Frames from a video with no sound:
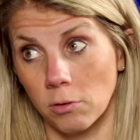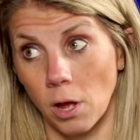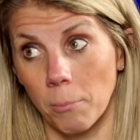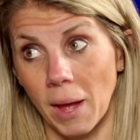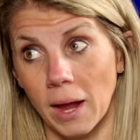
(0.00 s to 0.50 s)
to
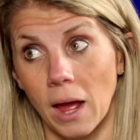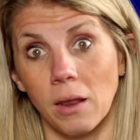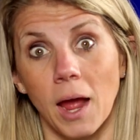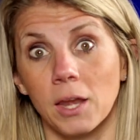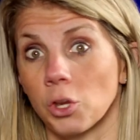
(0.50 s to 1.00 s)
come back
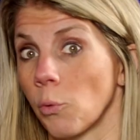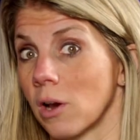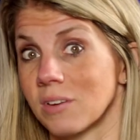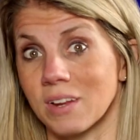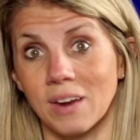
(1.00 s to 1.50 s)
online. You
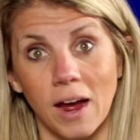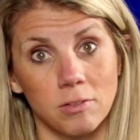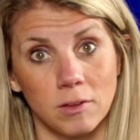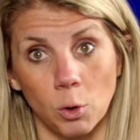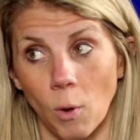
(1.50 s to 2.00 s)
aren't
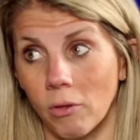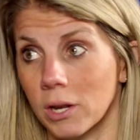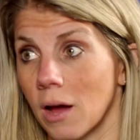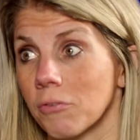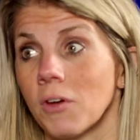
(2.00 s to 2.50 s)
detoxing it well
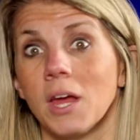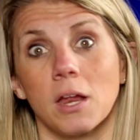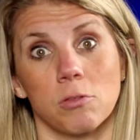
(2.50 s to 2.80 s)
enough.